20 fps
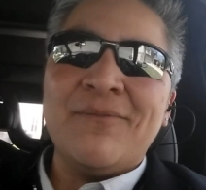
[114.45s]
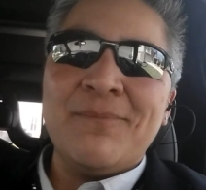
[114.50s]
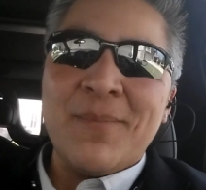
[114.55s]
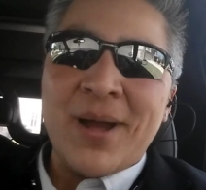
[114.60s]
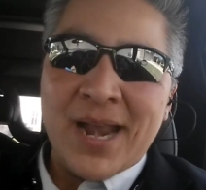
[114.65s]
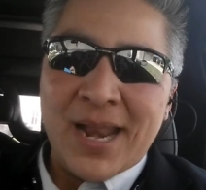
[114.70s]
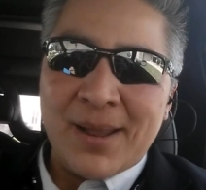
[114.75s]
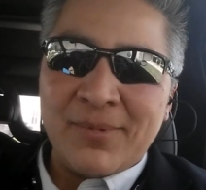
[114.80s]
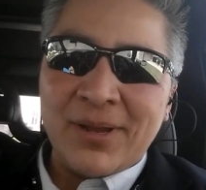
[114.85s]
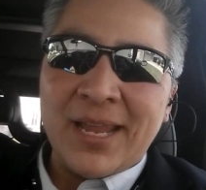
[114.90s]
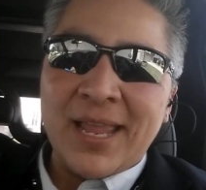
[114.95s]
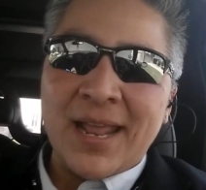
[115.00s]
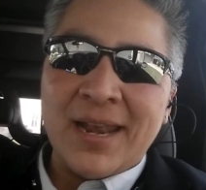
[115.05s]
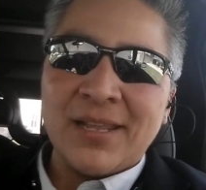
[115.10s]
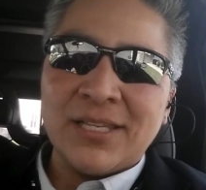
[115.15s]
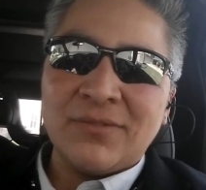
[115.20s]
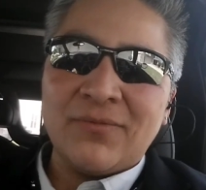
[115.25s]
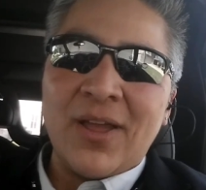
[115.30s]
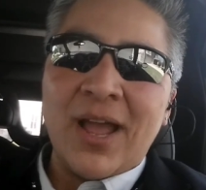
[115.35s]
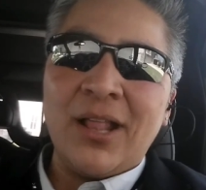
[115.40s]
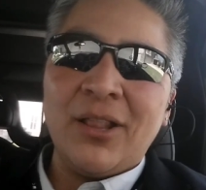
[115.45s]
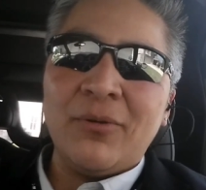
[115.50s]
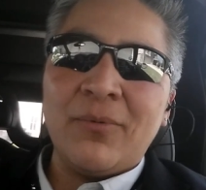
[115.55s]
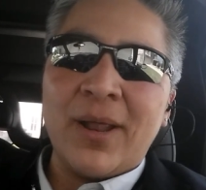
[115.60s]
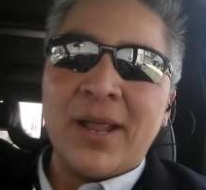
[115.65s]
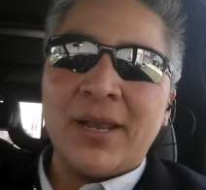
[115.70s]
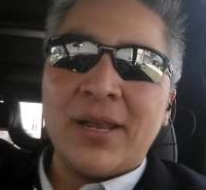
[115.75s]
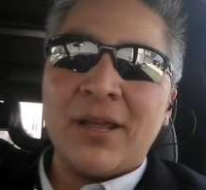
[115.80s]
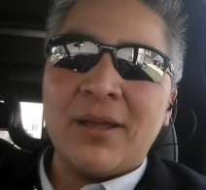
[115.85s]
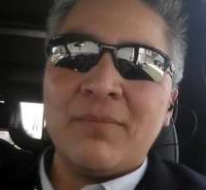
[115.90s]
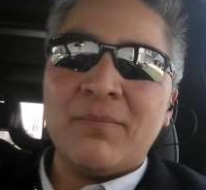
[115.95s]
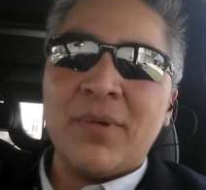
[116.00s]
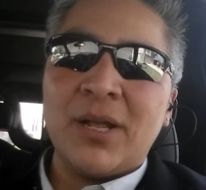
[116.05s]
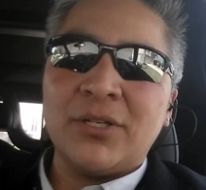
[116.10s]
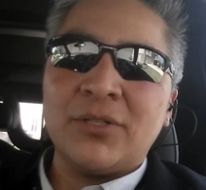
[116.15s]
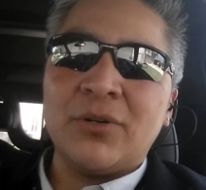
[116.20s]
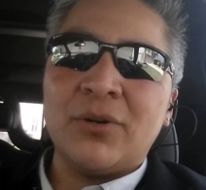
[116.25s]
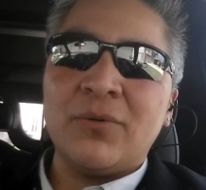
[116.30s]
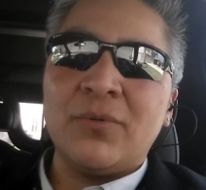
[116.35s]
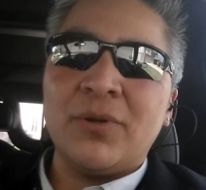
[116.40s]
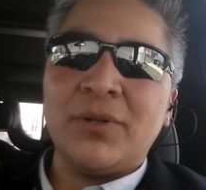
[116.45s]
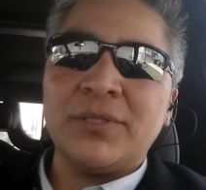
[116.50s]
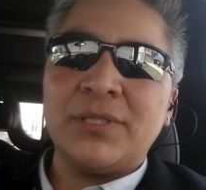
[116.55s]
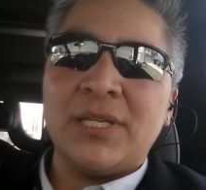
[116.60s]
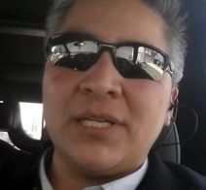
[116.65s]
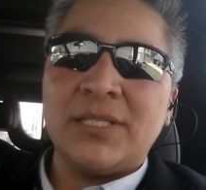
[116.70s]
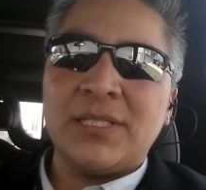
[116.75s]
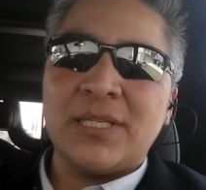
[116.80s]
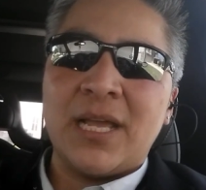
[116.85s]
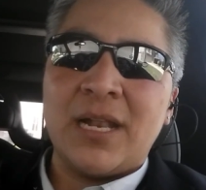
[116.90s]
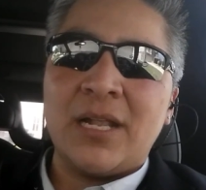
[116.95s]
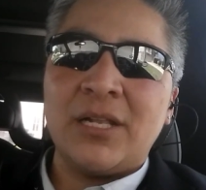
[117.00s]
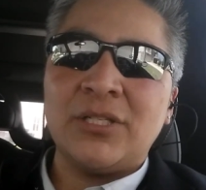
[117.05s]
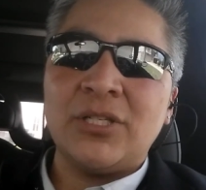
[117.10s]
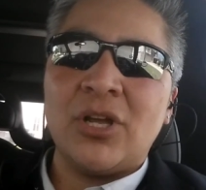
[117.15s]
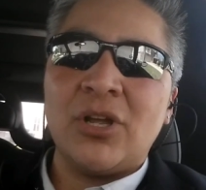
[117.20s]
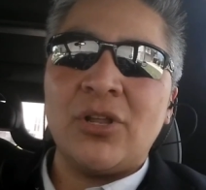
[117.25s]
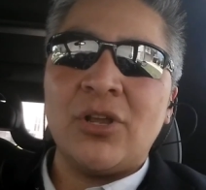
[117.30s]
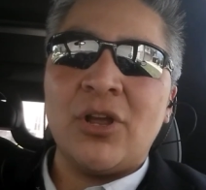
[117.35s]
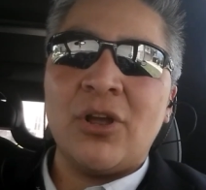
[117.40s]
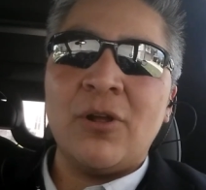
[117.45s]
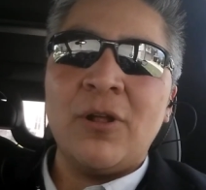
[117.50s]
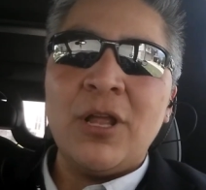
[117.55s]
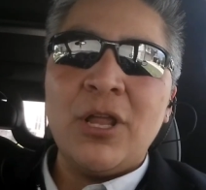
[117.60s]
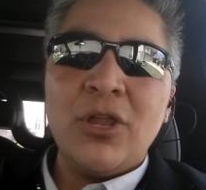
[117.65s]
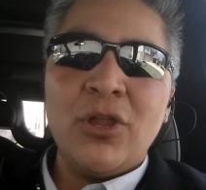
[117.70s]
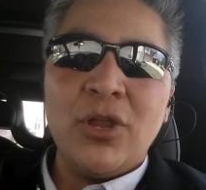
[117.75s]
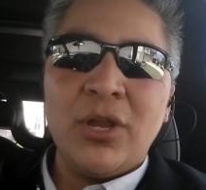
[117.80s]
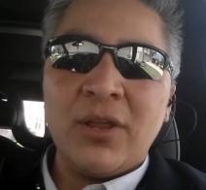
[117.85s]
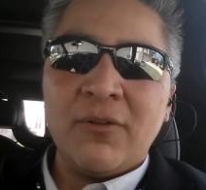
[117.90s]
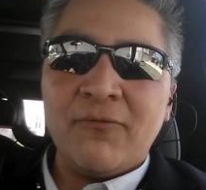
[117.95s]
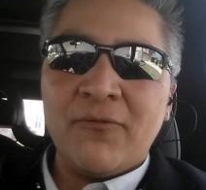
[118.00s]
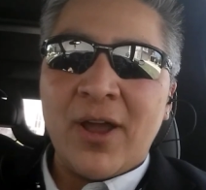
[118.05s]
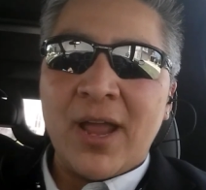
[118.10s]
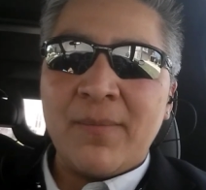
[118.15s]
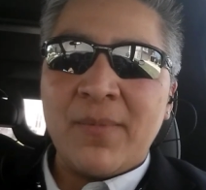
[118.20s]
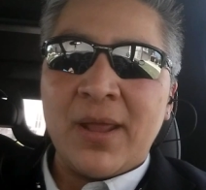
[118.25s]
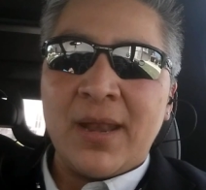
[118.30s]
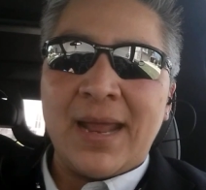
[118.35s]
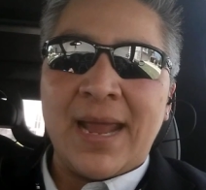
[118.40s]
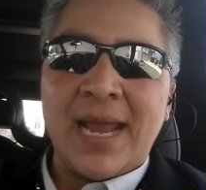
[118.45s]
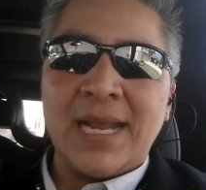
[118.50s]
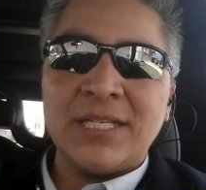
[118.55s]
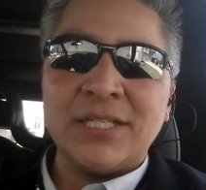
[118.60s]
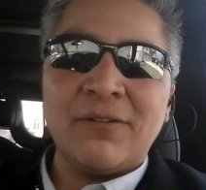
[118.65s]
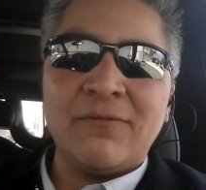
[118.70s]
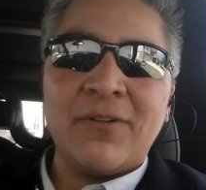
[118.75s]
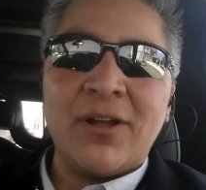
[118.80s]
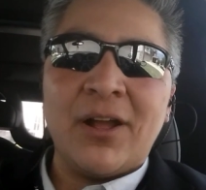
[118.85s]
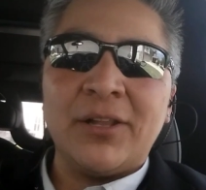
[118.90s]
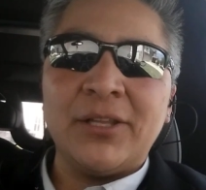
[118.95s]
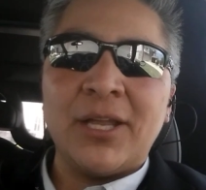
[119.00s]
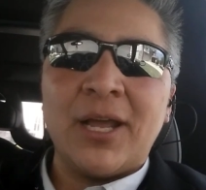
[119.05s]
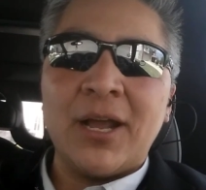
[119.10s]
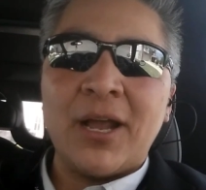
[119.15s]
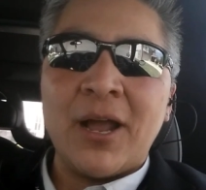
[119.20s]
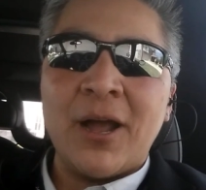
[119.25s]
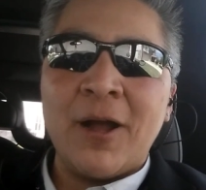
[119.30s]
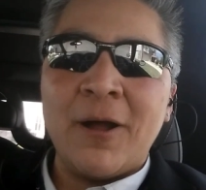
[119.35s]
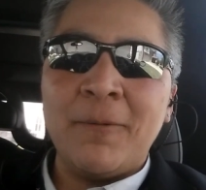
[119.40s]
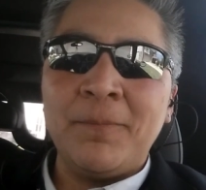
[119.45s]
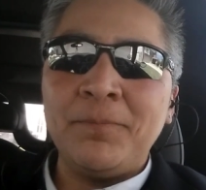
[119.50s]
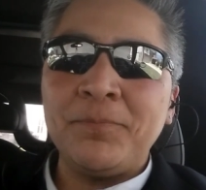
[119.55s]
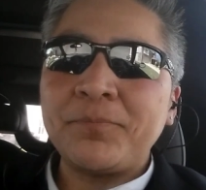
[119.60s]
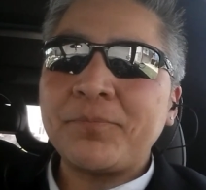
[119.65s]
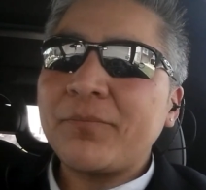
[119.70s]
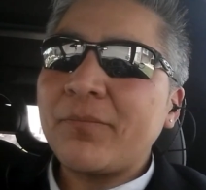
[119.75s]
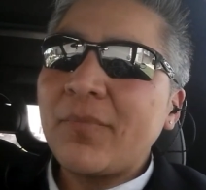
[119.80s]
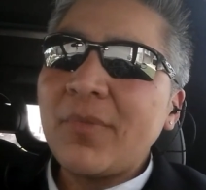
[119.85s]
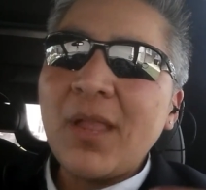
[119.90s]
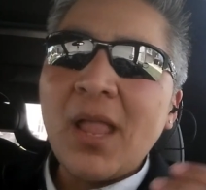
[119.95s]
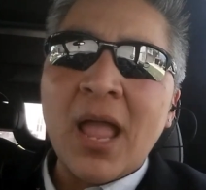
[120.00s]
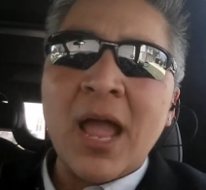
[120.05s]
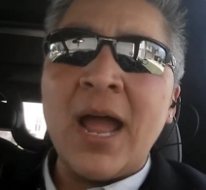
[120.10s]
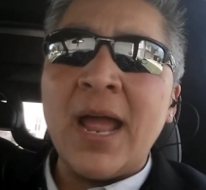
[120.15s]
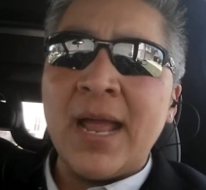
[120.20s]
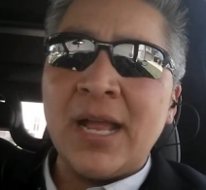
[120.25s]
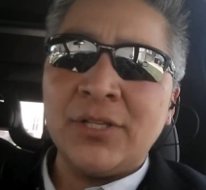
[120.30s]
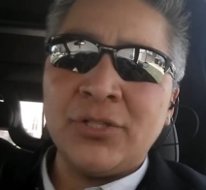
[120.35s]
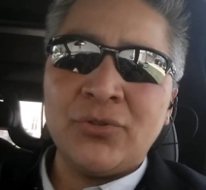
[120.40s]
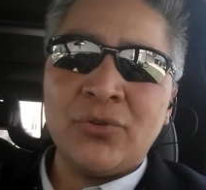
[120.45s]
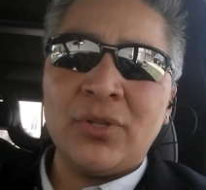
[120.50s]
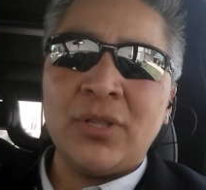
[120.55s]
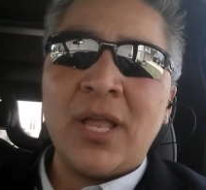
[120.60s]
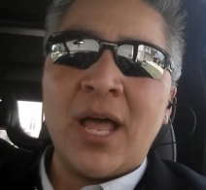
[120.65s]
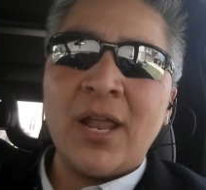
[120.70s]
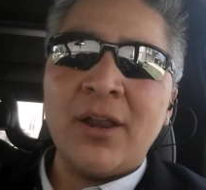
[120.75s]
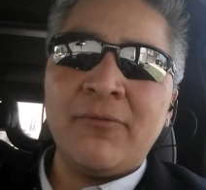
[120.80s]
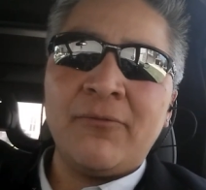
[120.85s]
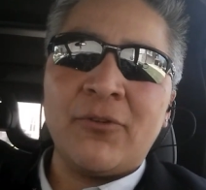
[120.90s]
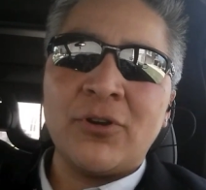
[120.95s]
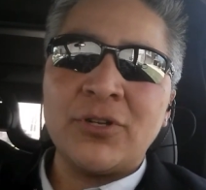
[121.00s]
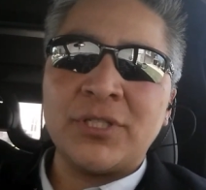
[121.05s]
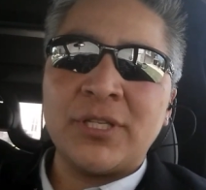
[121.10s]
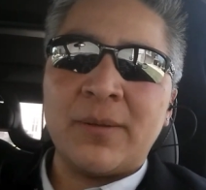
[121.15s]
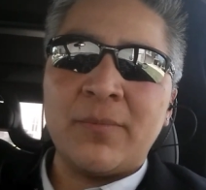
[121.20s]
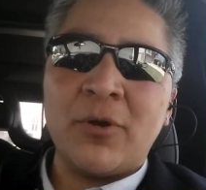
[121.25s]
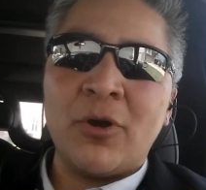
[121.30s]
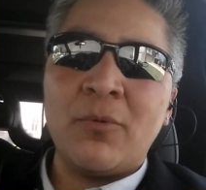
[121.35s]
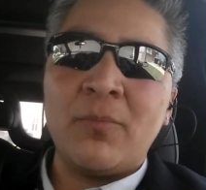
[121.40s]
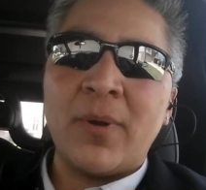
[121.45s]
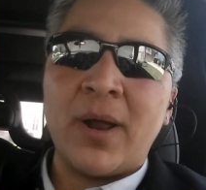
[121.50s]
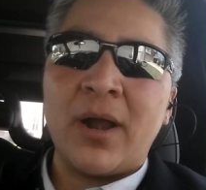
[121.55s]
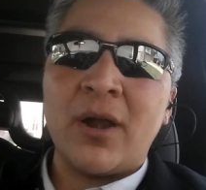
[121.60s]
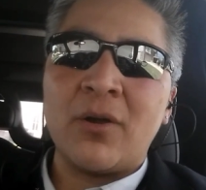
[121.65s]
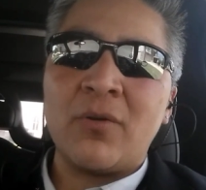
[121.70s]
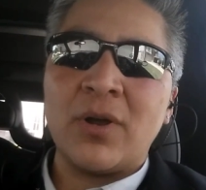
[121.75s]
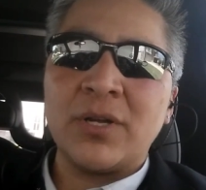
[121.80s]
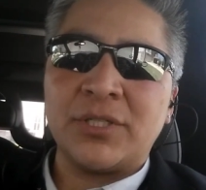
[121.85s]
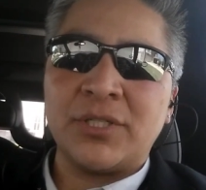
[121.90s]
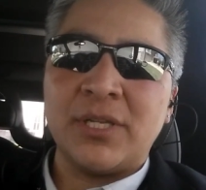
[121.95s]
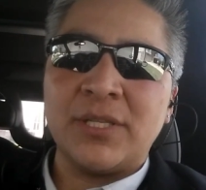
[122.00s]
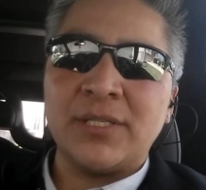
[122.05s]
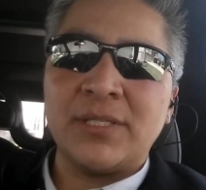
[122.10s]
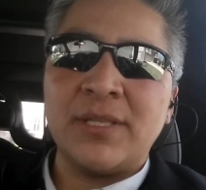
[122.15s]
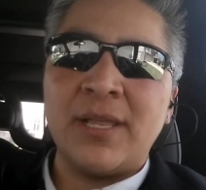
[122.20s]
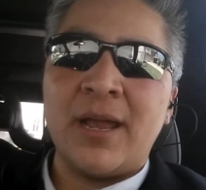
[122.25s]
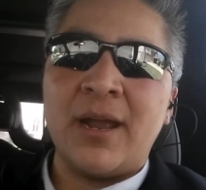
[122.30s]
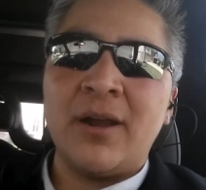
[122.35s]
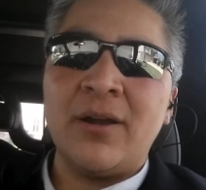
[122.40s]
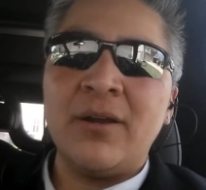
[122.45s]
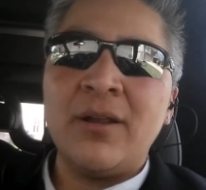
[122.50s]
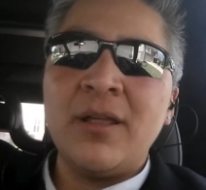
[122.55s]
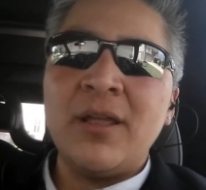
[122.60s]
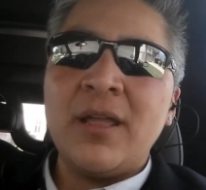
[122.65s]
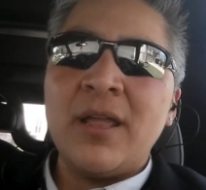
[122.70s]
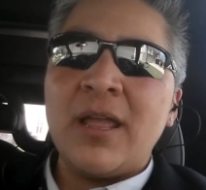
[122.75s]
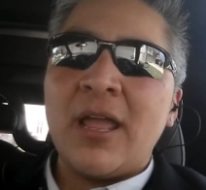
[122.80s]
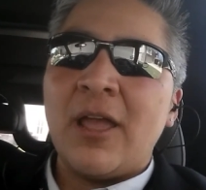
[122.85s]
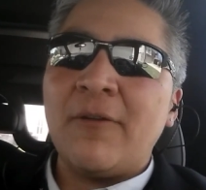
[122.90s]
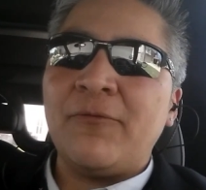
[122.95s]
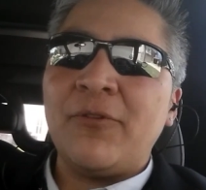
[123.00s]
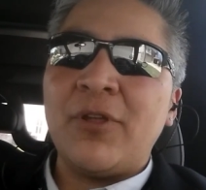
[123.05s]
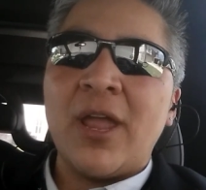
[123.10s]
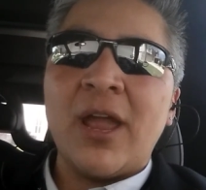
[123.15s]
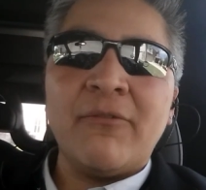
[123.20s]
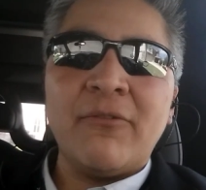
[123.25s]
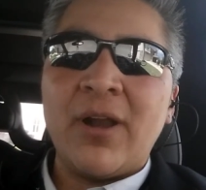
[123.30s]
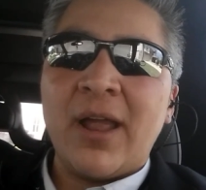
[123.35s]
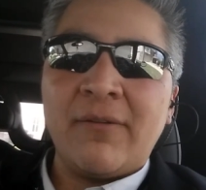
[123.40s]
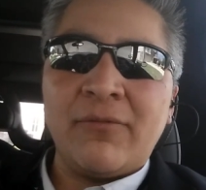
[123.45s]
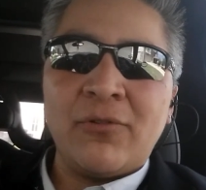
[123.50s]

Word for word: My name again is Val Aranda, Metro Realty San Antonio. You can find me at agentval.com I answer a lot of first-time homebuyer questions there. If you ever